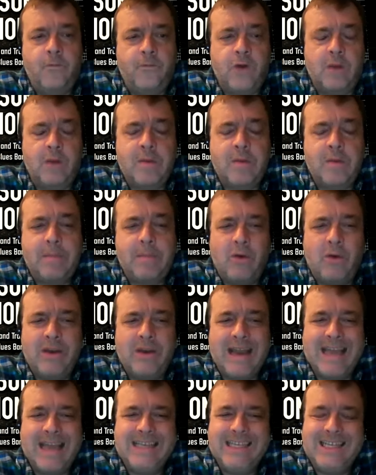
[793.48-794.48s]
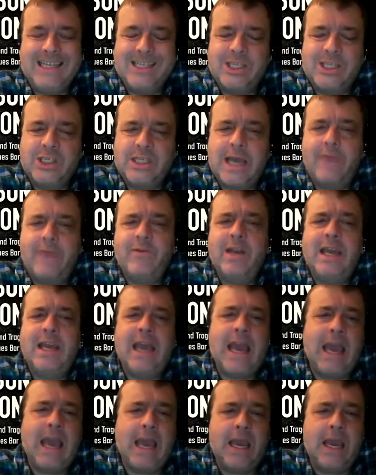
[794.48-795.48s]
from about
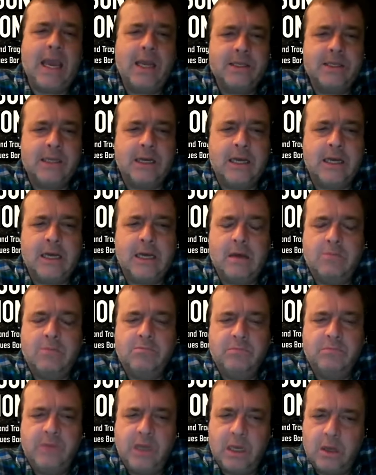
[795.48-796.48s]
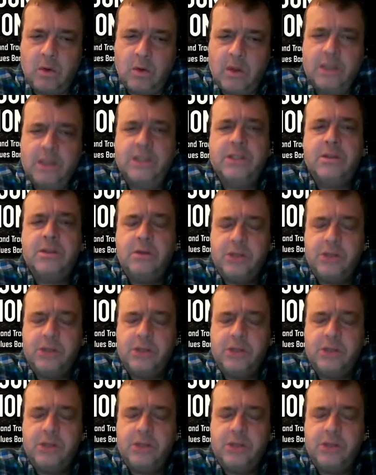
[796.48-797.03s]
1978, um, you know, and